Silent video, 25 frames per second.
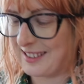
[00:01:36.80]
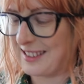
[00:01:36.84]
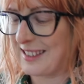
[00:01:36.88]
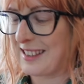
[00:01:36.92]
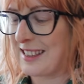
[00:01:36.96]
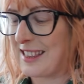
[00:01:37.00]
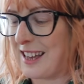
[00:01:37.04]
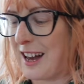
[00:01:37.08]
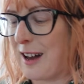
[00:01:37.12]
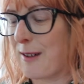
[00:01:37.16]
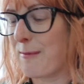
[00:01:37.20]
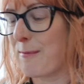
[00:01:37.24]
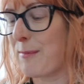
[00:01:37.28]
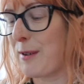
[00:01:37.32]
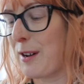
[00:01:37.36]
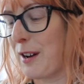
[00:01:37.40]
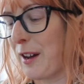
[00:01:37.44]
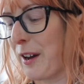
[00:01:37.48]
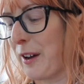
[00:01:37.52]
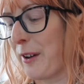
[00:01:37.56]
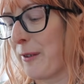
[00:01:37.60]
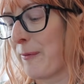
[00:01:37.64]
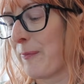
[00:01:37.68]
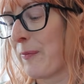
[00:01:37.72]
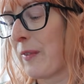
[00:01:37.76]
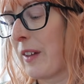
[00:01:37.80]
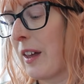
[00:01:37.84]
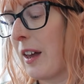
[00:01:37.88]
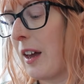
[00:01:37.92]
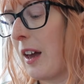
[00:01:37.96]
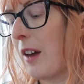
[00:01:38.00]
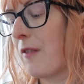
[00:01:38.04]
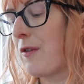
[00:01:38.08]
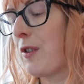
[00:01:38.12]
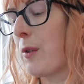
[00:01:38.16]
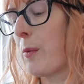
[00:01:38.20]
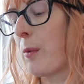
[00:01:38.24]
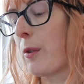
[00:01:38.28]
down below
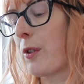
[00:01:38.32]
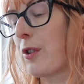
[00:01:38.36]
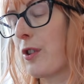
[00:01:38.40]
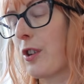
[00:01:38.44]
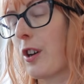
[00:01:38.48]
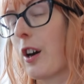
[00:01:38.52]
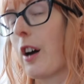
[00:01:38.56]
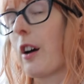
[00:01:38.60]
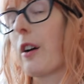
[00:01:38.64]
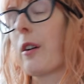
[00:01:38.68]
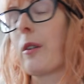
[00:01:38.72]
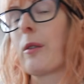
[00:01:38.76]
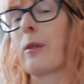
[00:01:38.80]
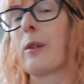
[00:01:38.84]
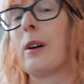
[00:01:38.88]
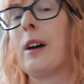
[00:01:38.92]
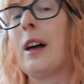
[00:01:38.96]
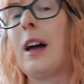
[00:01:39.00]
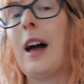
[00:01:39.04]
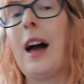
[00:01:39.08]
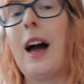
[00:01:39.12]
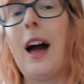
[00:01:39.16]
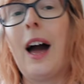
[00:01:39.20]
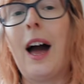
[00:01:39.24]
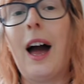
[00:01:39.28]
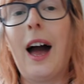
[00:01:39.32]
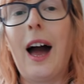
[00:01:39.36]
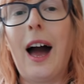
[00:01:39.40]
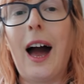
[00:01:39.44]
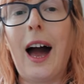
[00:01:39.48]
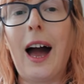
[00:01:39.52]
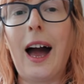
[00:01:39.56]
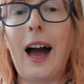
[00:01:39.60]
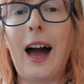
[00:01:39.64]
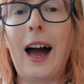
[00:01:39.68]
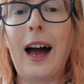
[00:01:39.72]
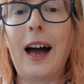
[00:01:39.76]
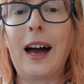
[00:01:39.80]
if you want to go
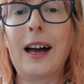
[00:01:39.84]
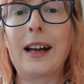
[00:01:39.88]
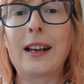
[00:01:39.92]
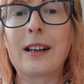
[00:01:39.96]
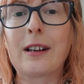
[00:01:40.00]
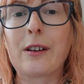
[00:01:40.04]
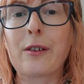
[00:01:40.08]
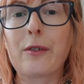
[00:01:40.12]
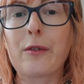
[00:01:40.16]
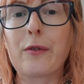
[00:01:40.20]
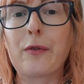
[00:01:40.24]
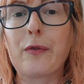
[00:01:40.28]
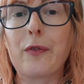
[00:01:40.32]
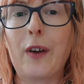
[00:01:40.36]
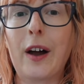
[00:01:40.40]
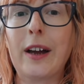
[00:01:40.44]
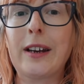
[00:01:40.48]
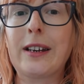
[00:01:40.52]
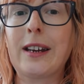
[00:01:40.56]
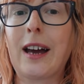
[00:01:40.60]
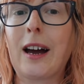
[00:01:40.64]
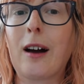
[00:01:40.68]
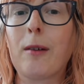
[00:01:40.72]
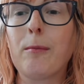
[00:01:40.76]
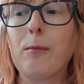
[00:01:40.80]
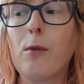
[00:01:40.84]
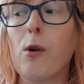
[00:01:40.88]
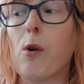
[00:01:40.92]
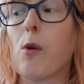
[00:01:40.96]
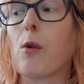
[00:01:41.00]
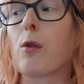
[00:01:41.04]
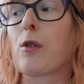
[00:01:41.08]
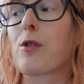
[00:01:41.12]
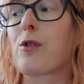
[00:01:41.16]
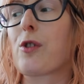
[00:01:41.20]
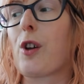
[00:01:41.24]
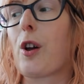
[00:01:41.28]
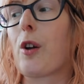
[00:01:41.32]
and find out
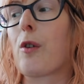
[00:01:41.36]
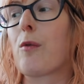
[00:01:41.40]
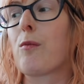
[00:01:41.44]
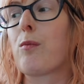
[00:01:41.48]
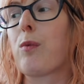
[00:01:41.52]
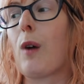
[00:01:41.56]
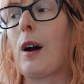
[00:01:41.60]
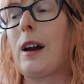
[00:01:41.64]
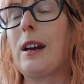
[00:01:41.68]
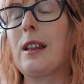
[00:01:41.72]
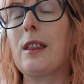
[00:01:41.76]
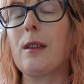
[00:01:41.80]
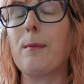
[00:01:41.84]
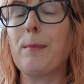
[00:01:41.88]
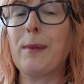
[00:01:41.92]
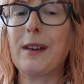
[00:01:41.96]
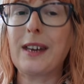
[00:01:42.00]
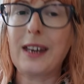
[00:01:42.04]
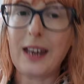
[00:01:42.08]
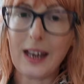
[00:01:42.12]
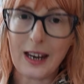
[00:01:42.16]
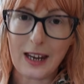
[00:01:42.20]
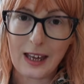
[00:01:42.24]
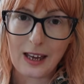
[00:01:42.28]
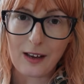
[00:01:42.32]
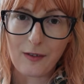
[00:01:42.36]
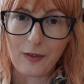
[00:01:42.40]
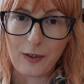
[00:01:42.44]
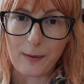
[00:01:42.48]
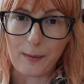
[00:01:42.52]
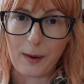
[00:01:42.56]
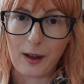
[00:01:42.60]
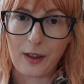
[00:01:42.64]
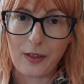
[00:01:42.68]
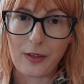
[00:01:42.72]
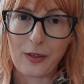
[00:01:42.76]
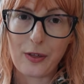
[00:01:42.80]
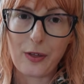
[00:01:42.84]
more. So right at the beginning of the
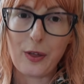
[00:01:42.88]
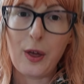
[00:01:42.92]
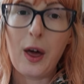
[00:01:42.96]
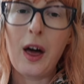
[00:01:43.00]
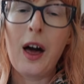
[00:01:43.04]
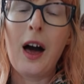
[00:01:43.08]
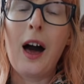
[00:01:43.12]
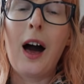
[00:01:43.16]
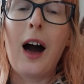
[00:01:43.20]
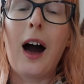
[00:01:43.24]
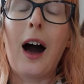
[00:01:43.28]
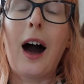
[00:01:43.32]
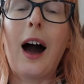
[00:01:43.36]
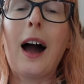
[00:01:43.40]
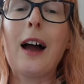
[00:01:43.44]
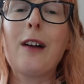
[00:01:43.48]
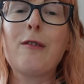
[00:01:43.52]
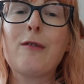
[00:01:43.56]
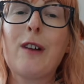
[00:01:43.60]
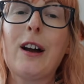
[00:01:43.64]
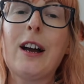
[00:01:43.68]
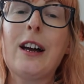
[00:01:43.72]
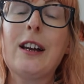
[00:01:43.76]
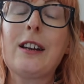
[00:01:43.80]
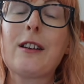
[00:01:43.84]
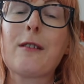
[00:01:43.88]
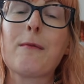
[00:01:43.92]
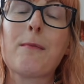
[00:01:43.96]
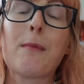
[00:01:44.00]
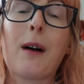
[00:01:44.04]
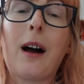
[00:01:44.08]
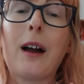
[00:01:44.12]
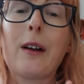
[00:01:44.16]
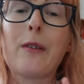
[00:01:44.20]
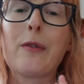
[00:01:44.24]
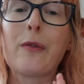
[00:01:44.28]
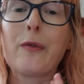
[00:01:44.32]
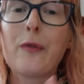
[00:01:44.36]
month, I read
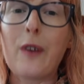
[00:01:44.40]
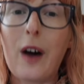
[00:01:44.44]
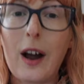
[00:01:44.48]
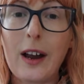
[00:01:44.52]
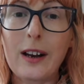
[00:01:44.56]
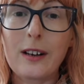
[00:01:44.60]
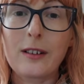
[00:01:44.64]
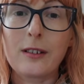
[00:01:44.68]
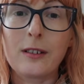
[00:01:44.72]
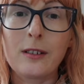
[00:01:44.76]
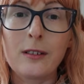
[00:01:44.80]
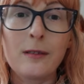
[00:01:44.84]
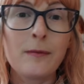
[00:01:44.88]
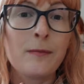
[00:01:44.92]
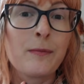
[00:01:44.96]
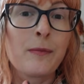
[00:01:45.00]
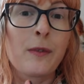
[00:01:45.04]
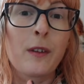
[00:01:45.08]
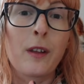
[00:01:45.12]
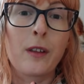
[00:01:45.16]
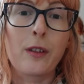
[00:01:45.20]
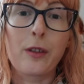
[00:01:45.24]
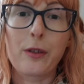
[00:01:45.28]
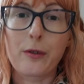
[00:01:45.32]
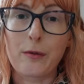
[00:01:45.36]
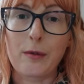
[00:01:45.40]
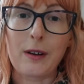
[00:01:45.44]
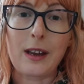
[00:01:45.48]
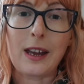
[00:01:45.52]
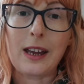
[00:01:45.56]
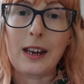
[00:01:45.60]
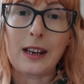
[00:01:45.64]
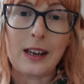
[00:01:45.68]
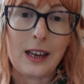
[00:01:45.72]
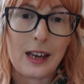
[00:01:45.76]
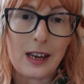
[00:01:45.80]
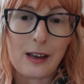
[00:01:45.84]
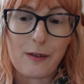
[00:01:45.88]
my final
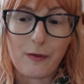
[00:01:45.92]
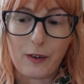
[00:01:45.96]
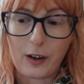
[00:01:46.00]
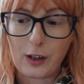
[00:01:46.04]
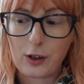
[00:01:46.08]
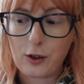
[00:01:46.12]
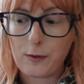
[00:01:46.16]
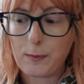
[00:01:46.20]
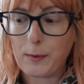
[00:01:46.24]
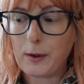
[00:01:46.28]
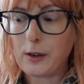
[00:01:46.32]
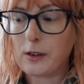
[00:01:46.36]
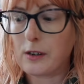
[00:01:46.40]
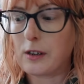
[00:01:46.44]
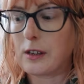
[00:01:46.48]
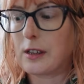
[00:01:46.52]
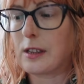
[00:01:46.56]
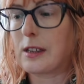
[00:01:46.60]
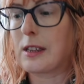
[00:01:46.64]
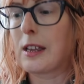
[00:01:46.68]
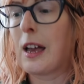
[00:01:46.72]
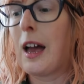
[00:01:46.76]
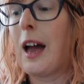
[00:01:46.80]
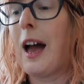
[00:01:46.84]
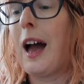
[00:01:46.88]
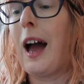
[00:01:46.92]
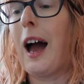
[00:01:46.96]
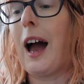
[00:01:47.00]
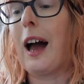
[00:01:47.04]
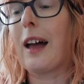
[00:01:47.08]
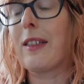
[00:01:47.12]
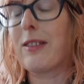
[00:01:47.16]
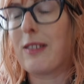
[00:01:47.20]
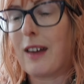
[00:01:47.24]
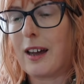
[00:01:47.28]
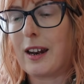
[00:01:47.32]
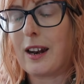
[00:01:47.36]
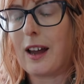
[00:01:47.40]
3 Nicci French books,
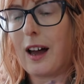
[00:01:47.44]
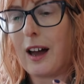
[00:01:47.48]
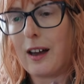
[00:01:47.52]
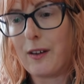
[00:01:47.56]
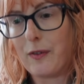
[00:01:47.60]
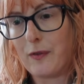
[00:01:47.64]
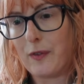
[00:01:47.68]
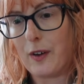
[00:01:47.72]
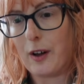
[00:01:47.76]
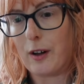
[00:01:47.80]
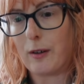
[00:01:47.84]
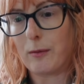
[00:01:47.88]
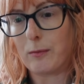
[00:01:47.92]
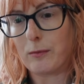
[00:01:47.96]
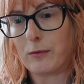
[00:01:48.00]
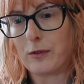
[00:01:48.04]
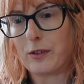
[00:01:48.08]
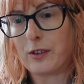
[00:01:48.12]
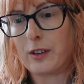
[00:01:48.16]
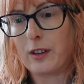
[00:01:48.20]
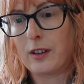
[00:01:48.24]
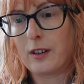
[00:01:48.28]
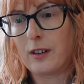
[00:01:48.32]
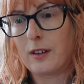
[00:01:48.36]
and then I filmed